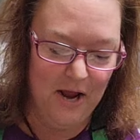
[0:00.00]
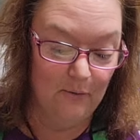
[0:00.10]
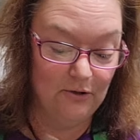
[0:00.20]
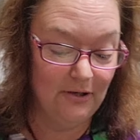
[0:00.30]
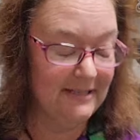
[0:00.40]

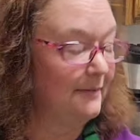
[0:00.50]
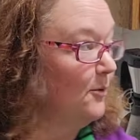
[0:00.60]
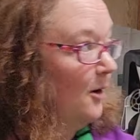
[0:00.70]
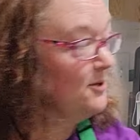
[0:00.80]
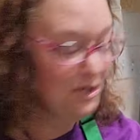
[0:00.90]
Would you like some
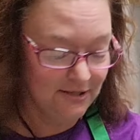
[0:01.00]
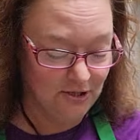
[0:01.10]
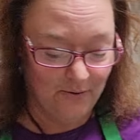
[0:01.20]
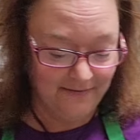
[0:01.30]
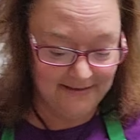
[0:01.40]
Parmesan to
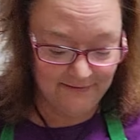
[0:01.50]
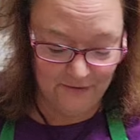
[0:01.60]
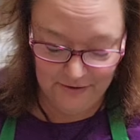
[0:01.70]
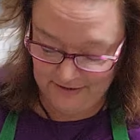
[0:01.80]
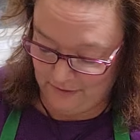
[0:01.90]
go on this
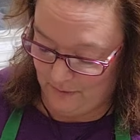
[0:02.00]
first, or